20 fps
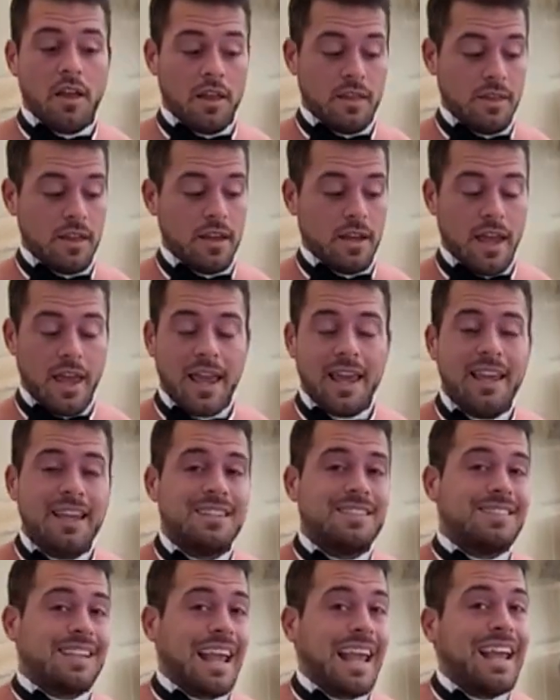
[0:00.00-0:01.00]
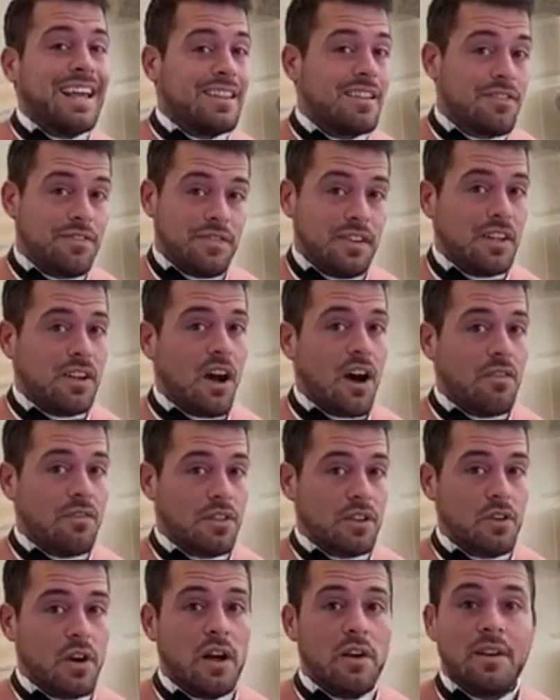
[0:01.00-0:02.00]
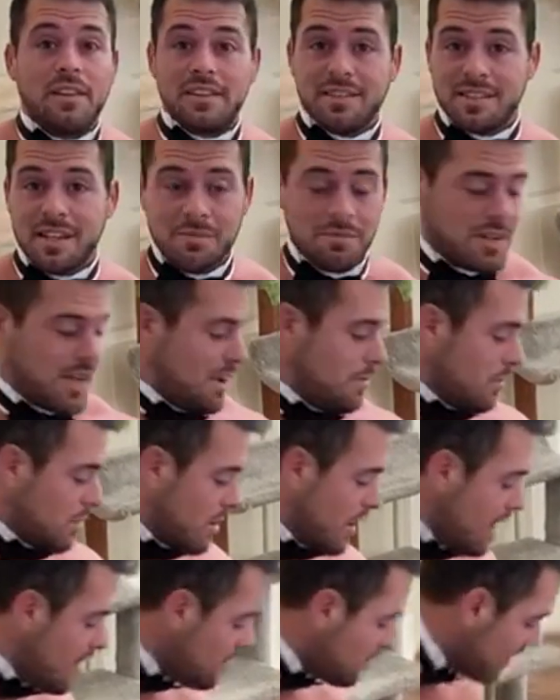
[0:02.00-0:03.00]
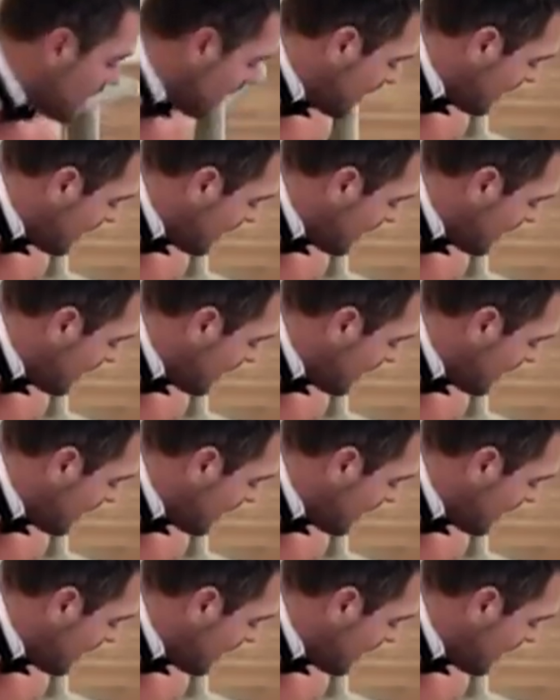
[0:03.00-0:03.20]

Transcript: the hands and the feet off the ground at the same time, okay?